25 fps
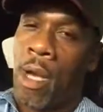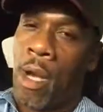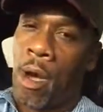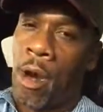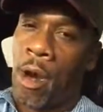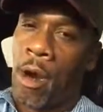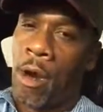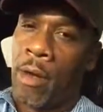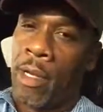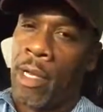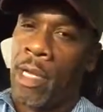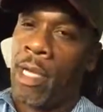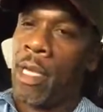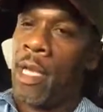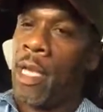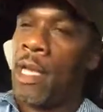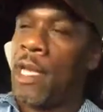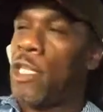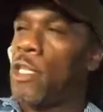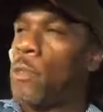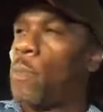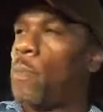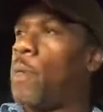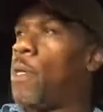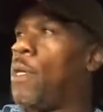
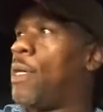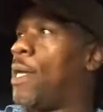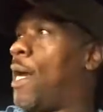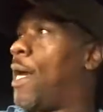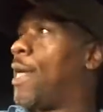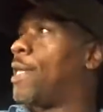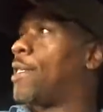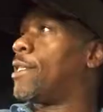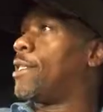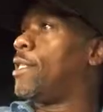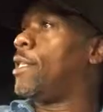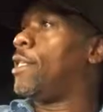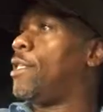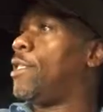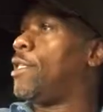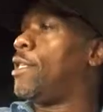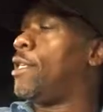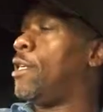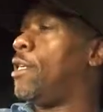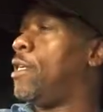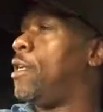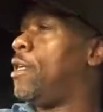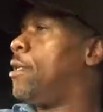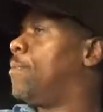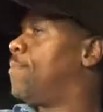
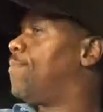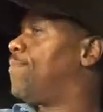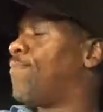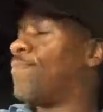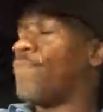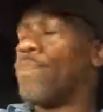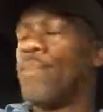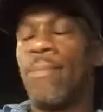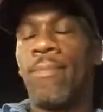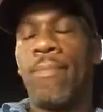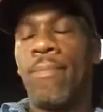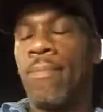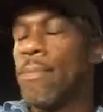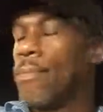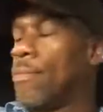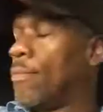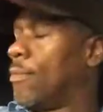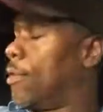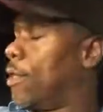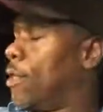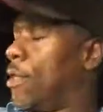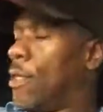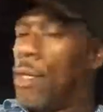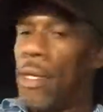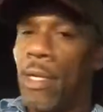R-E-S-P-I-C-T,
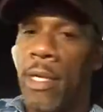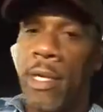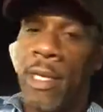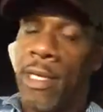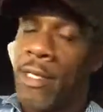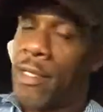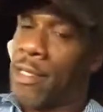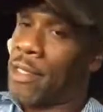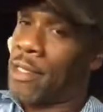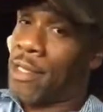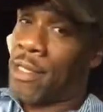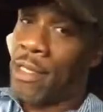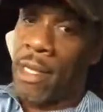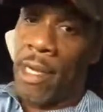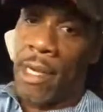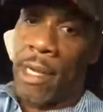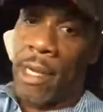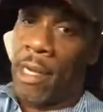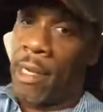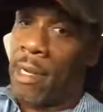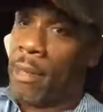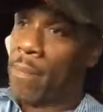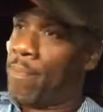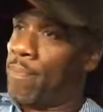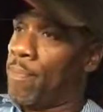it's a
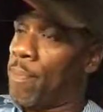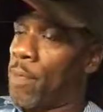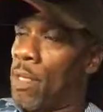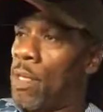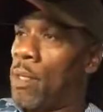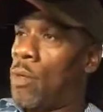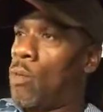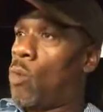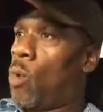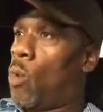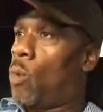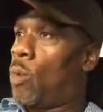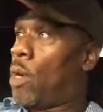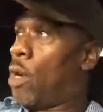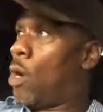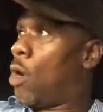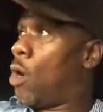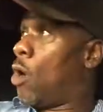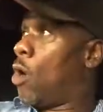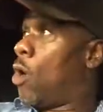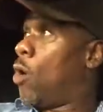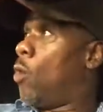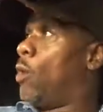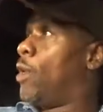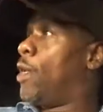shame when we
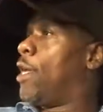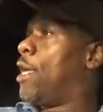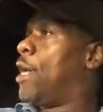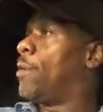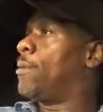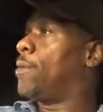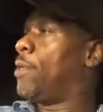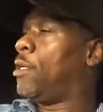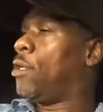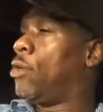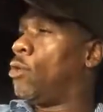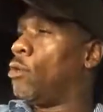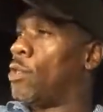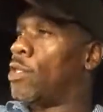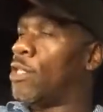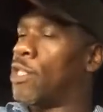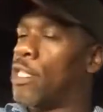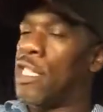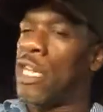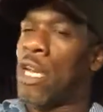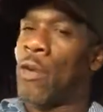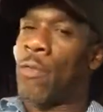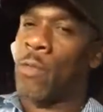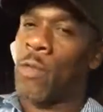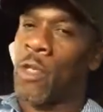all we have to do is
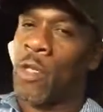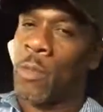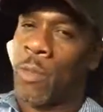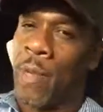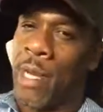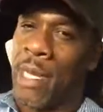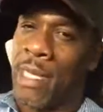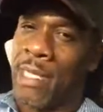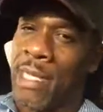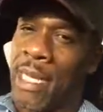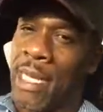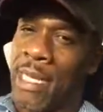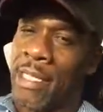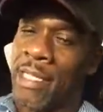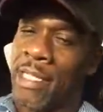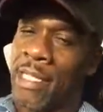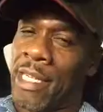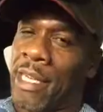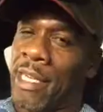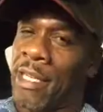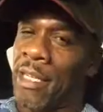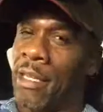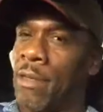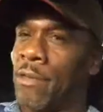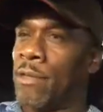self-respect
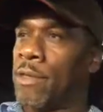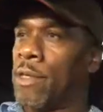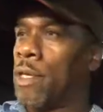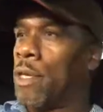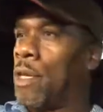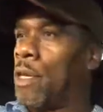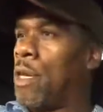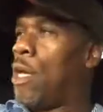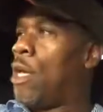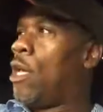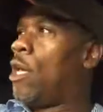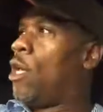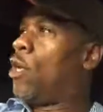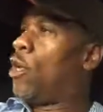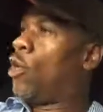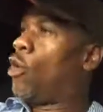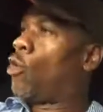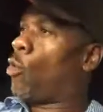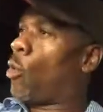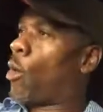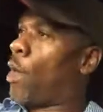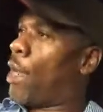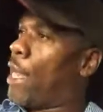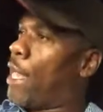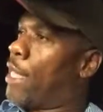ourselves,
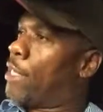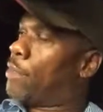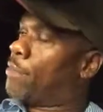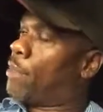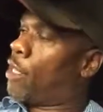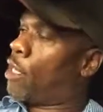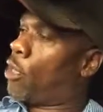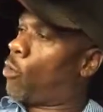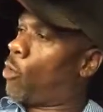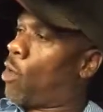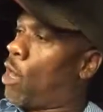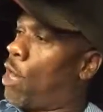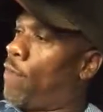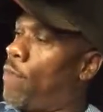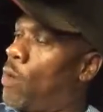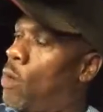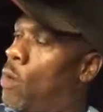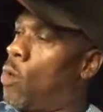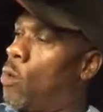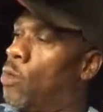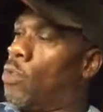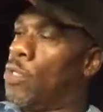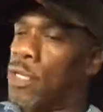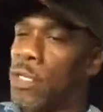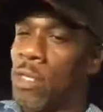grasp and grab
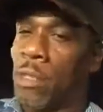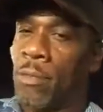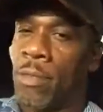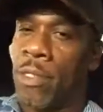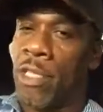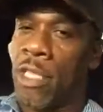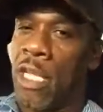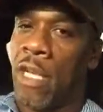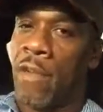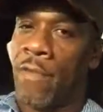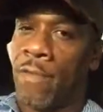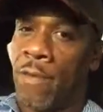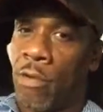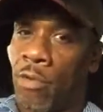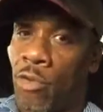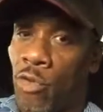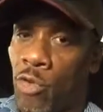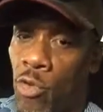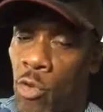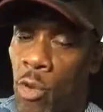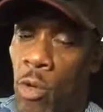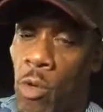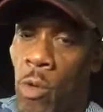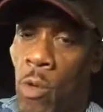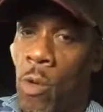hold to some
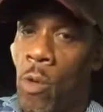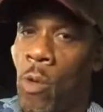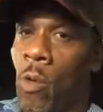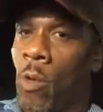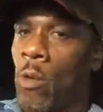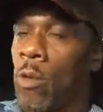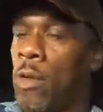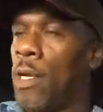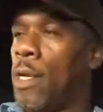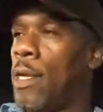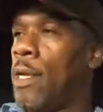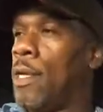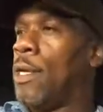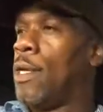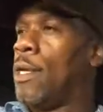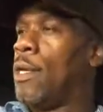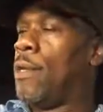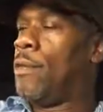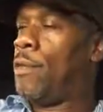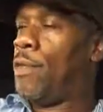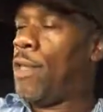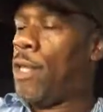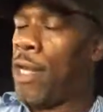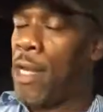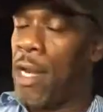self-control,
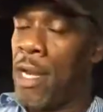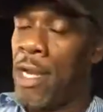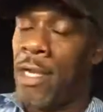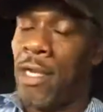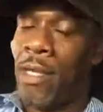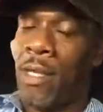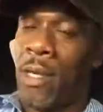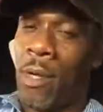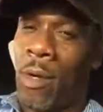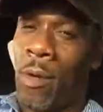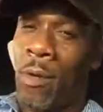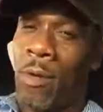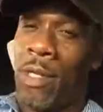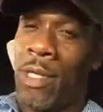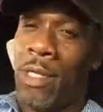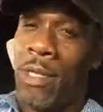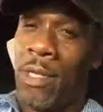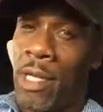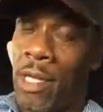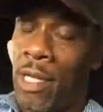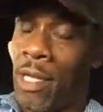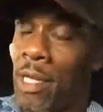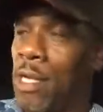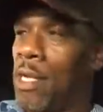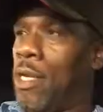and then and only
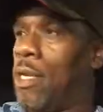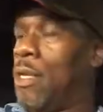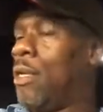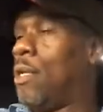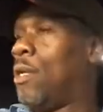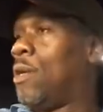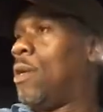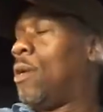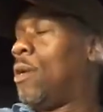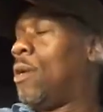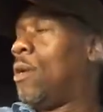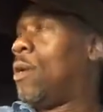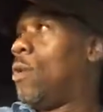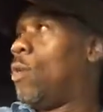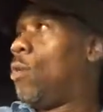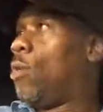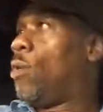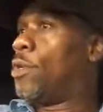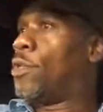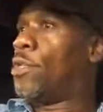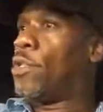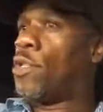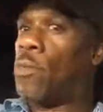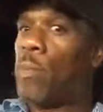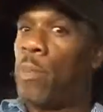then
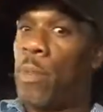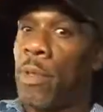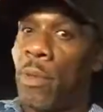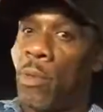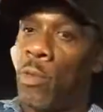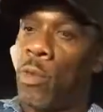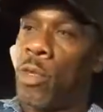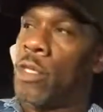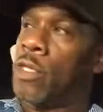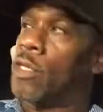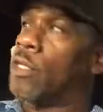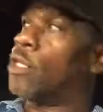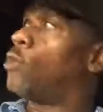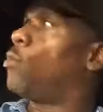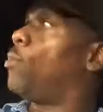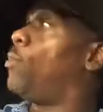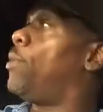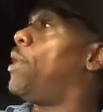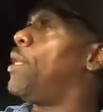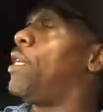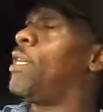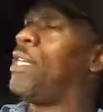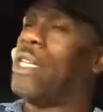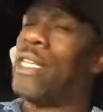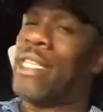will the, will the
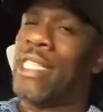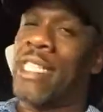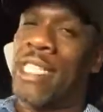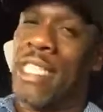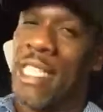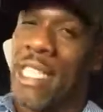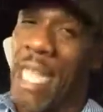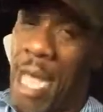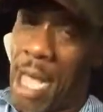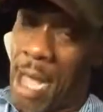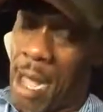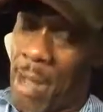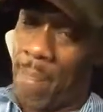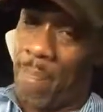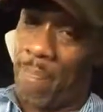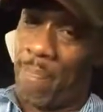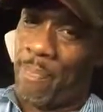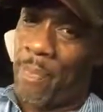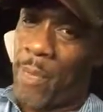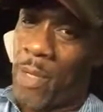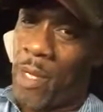stupidity stop